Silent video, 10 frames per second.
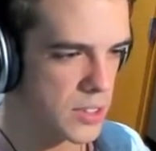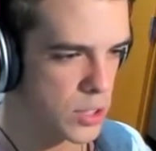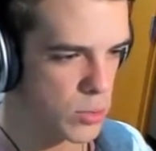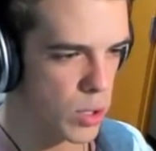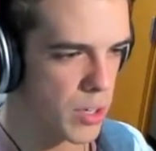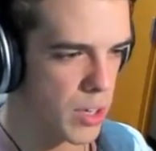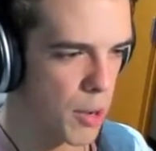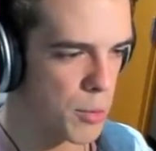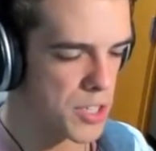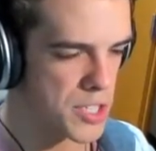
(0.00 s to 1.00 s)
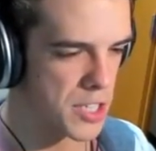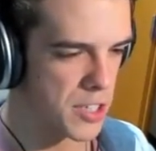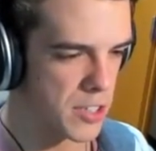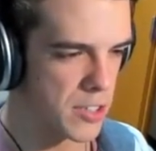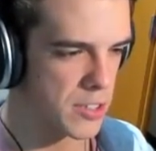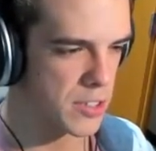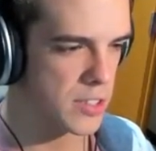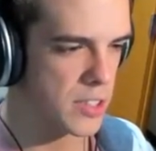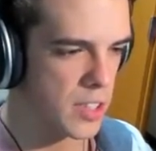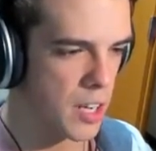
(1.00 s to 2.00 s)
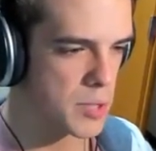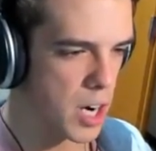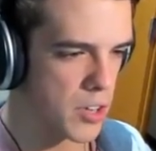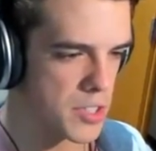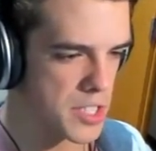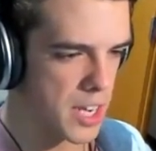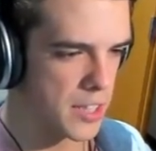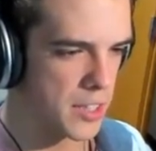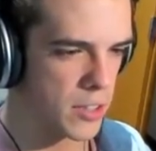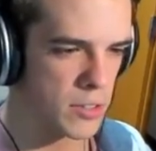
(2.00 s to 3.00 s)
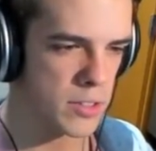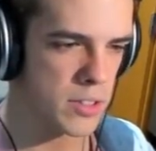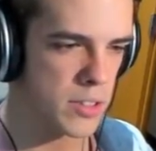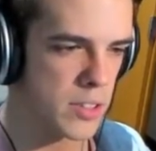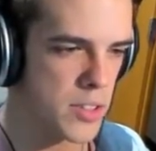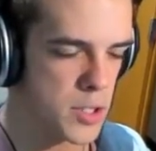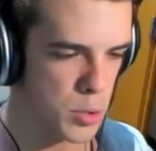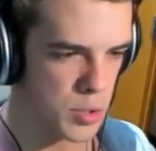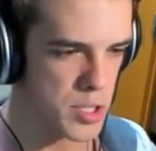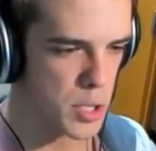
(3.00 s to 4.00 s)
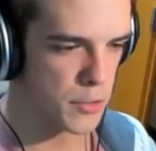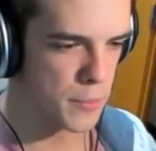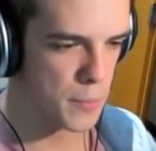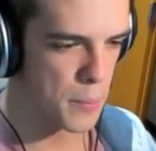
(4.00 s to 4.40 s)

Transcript: You run, I'm going to sit here. I'm tired and sad now. Suit yourself.